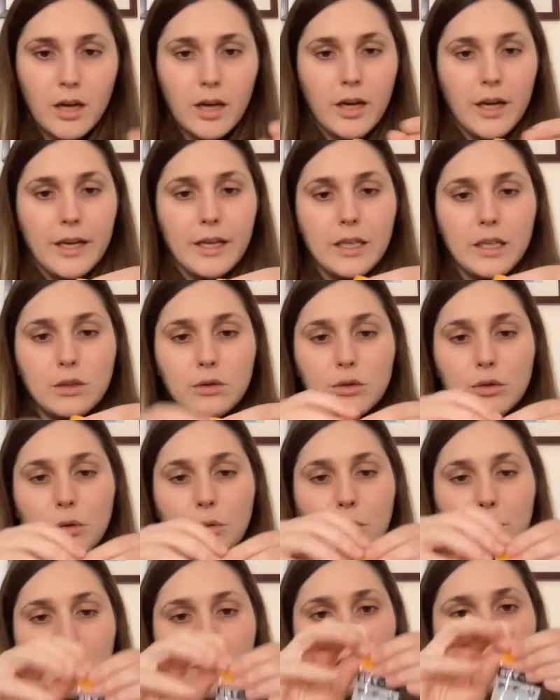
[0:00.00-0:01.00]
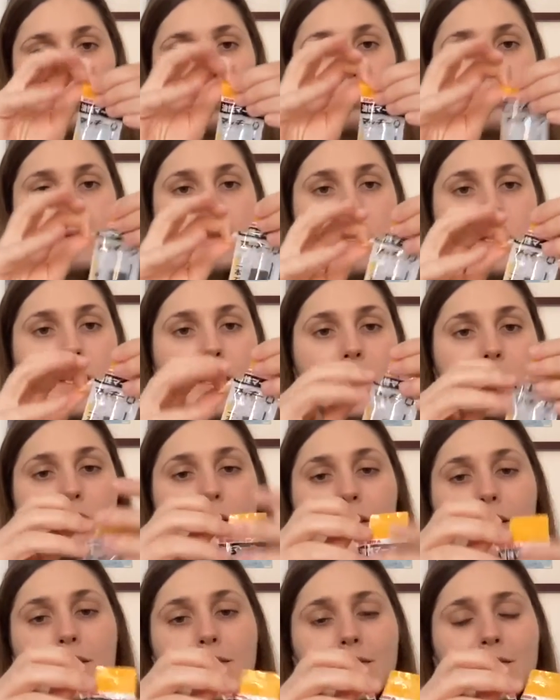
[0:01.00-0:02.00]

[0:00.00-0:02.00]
I need to open it over here.